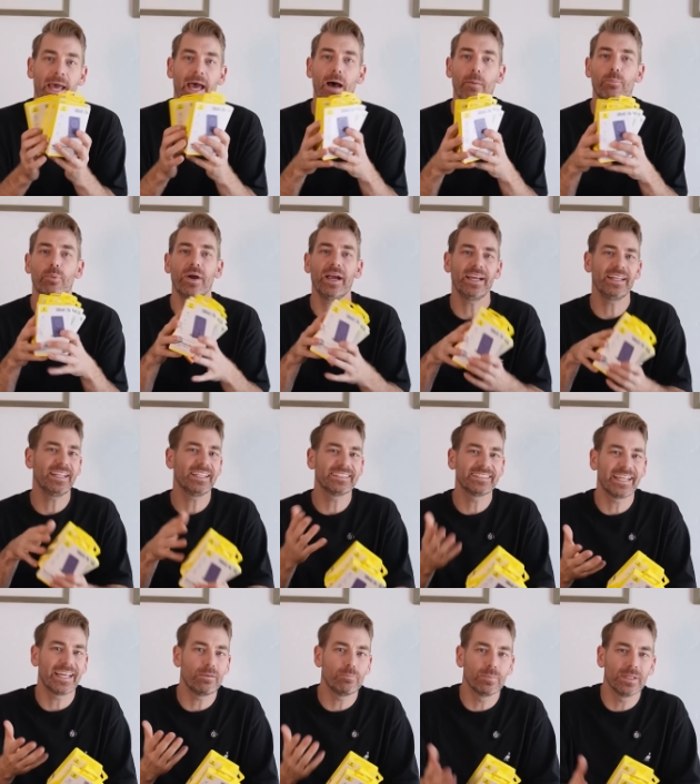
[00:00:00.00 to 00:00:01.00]
A brand that's
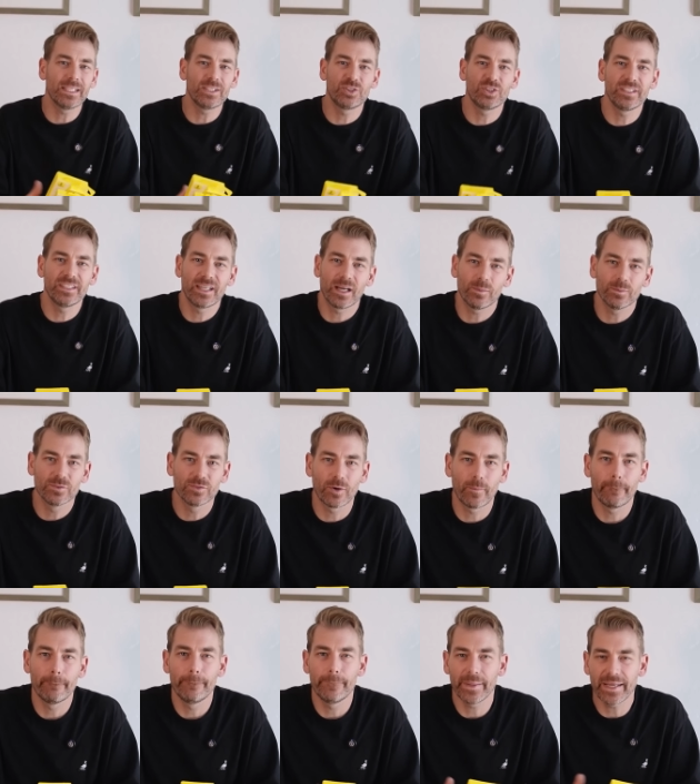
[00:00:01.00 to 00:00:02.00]
name literally comes
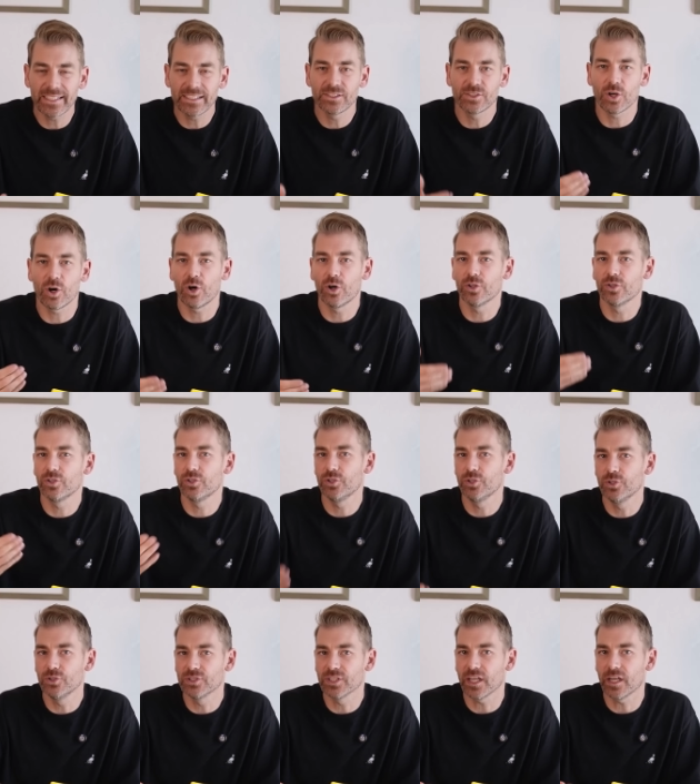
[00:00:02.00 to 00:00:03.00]
from based on
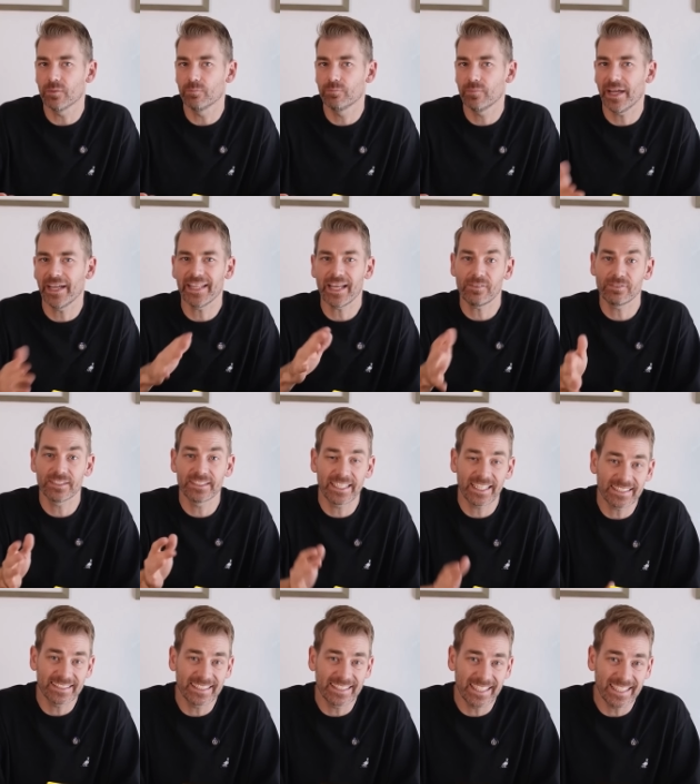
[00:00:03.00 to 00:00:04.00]
user. And after
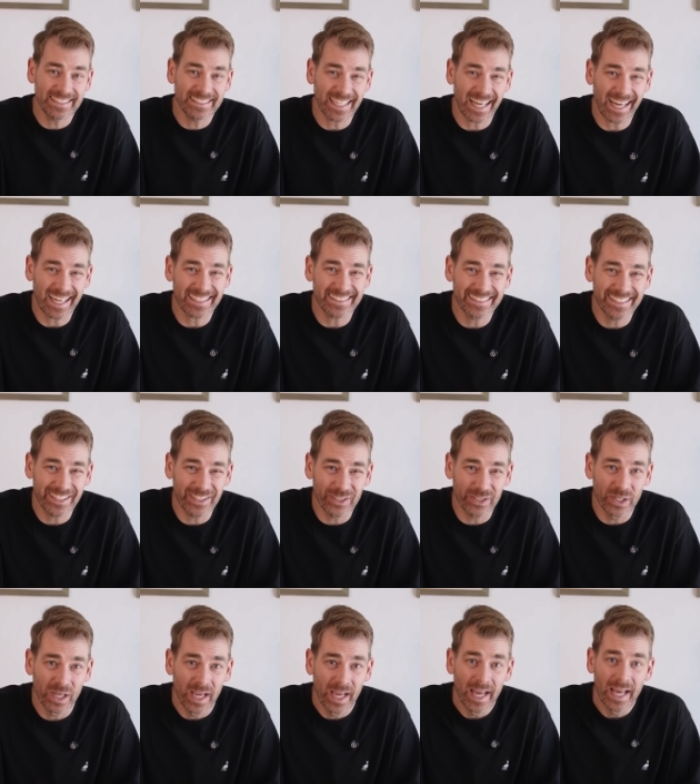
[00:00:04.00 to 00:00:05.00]
testing these, I can tell
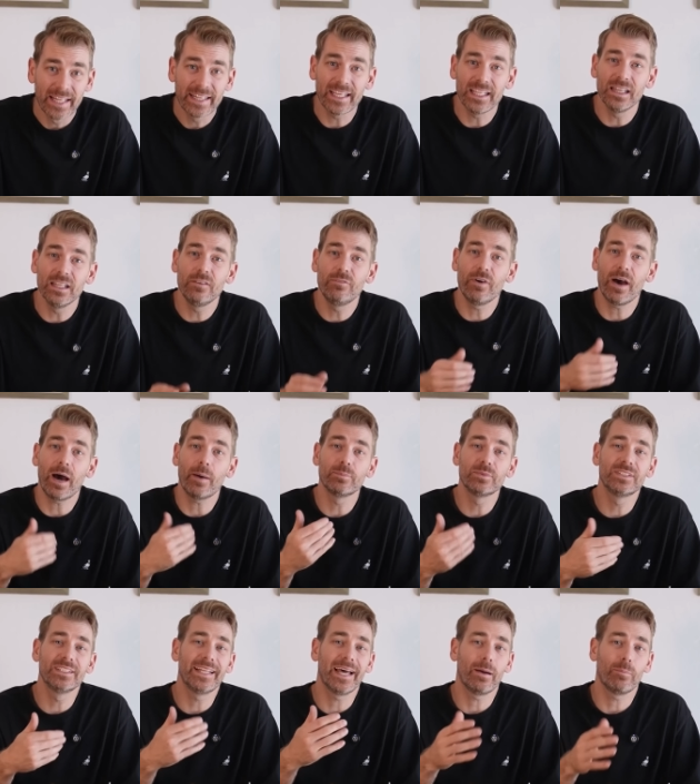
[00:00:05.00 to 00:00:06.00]
you they live up
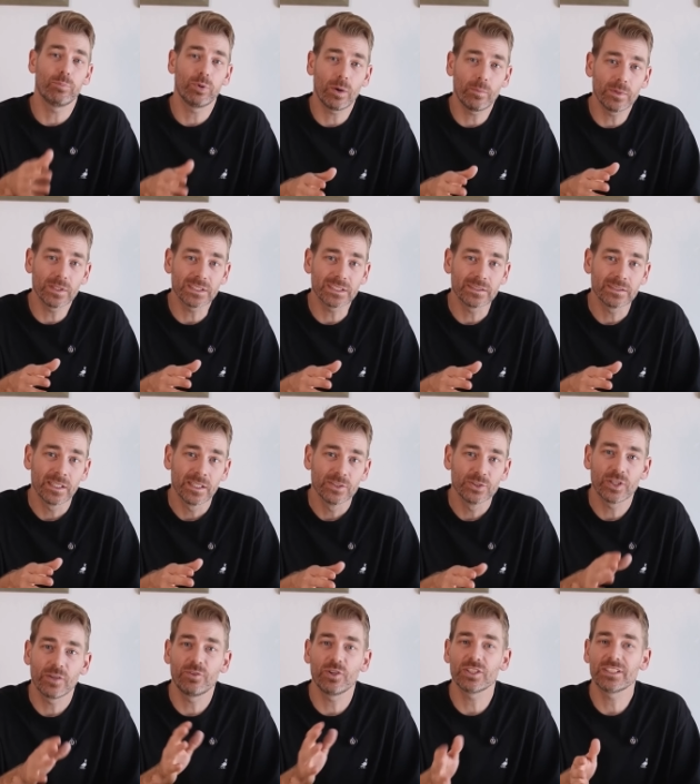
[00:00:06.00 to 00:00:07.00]
to that promise.
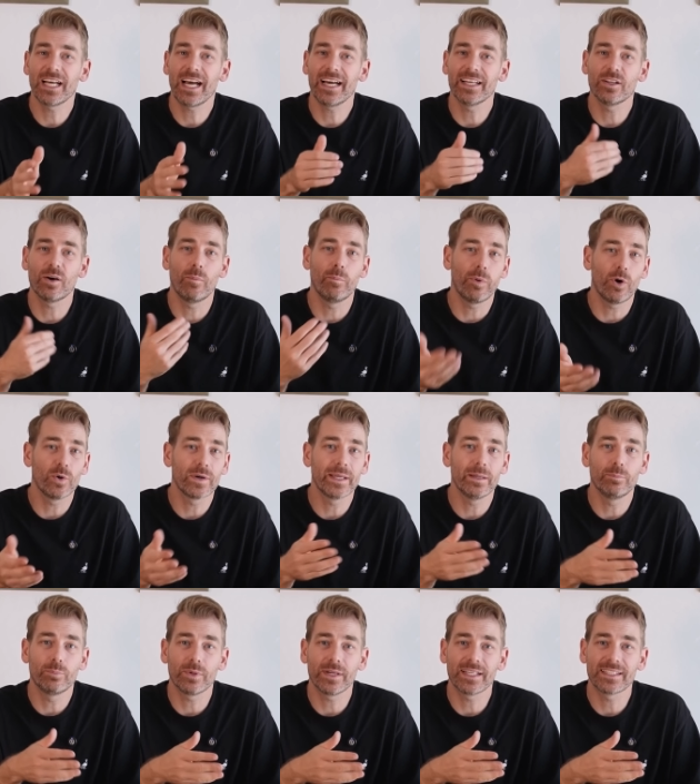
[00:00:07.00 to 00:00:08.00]
So if you're tired of bulky
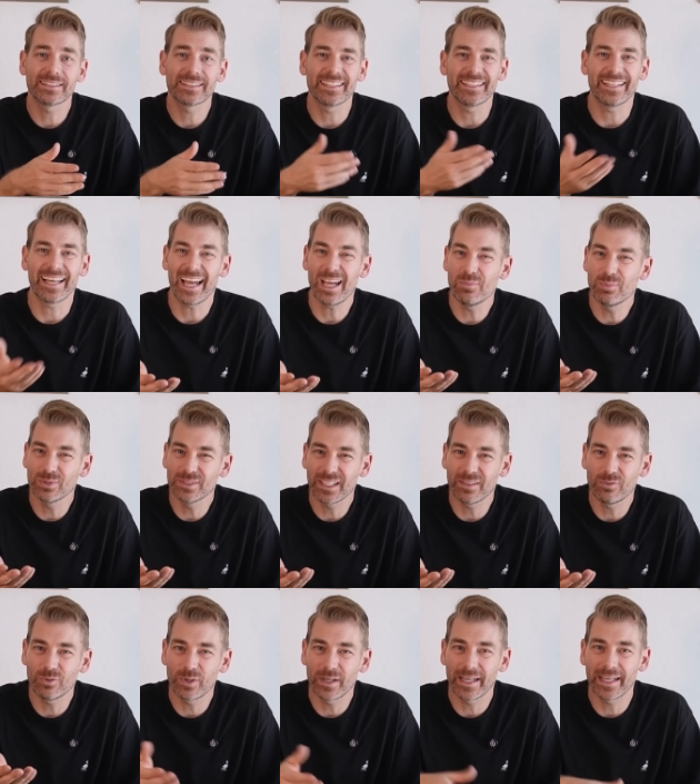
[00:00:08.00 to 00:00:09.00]
bricks and cables
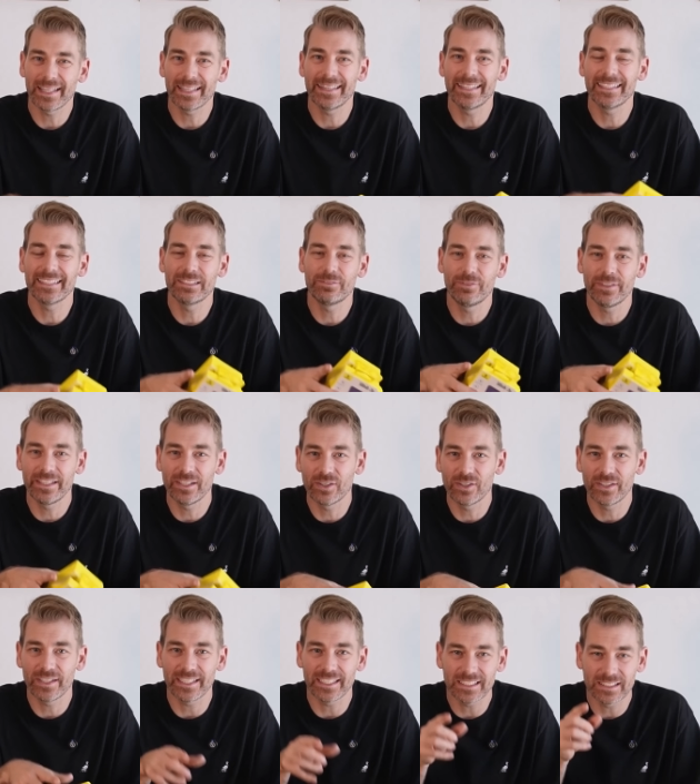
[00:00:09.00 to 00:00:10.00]
everywhere, this video
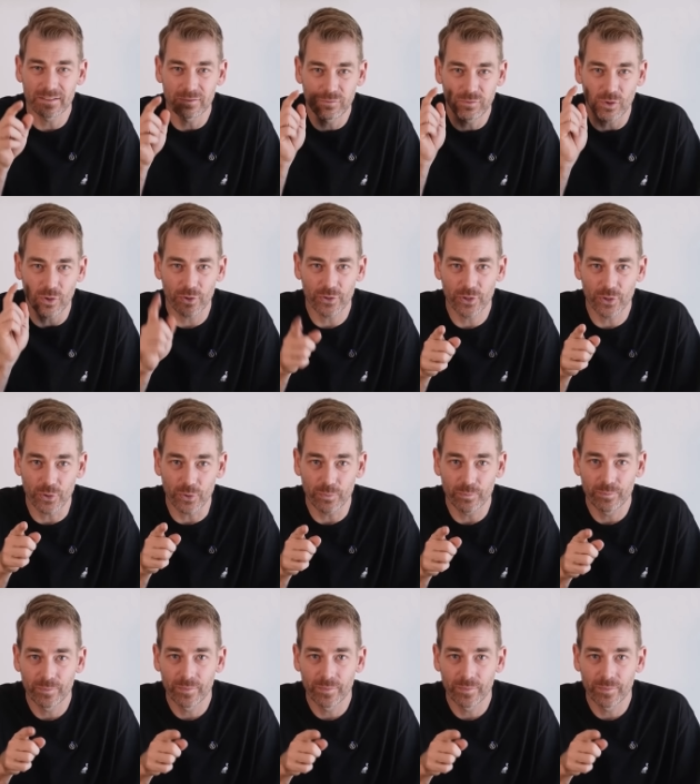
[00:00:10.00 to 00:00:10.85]
is for you.